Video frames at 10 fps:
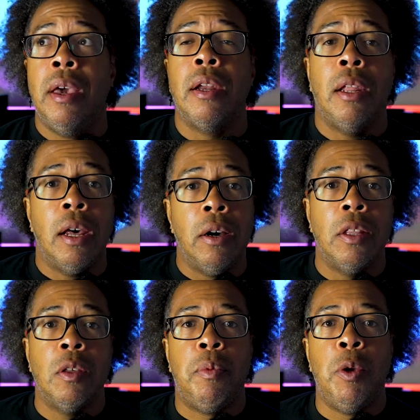and a lot of
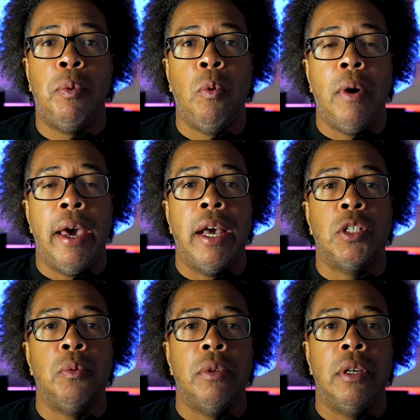other people were
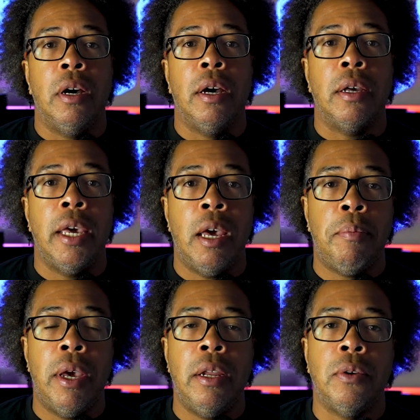actually uh,
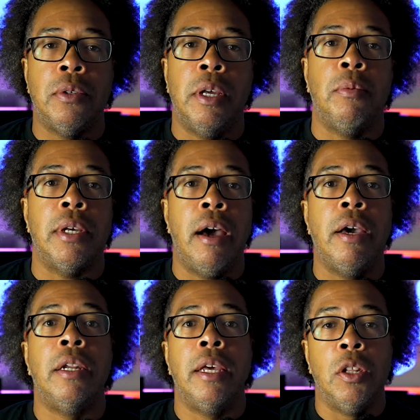campaigners that was
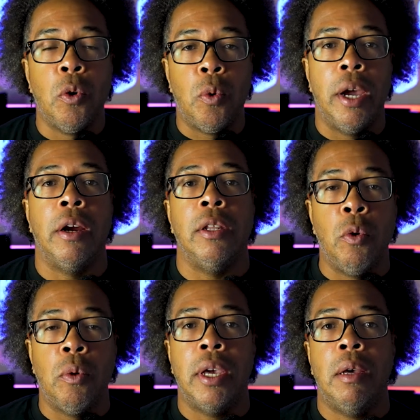out in the local area,
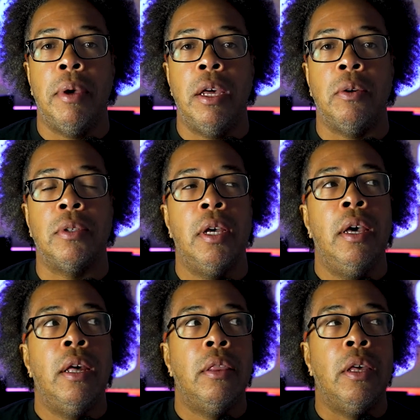local campaigners
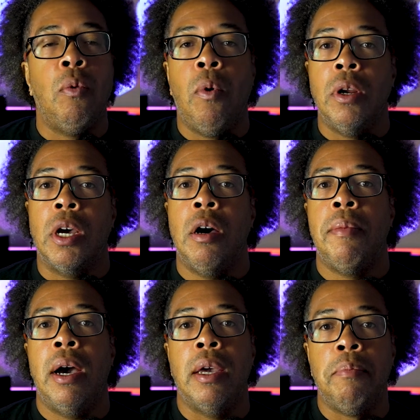that wanted to come
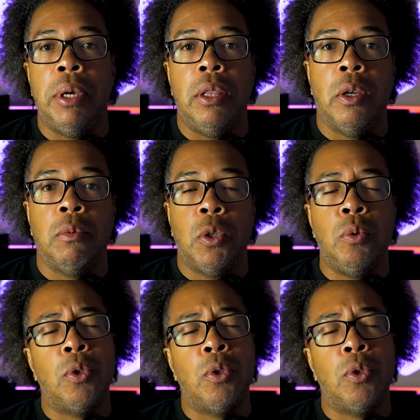out and meet them too.